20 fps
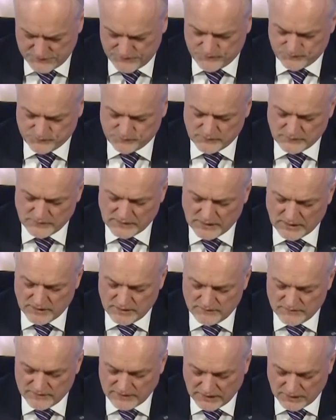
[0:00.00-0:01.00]
So the
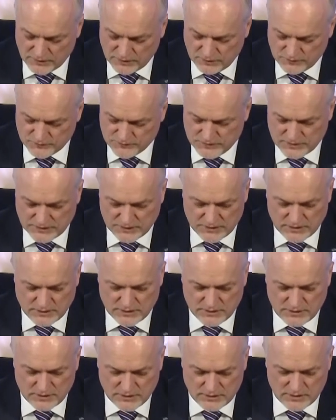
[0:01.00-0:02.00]
unit costs
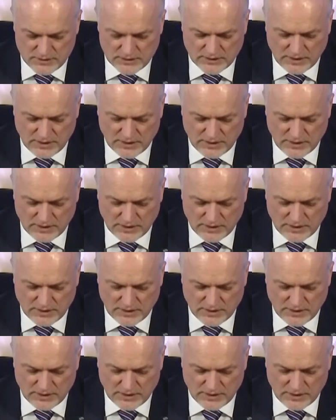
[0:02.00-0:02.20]
of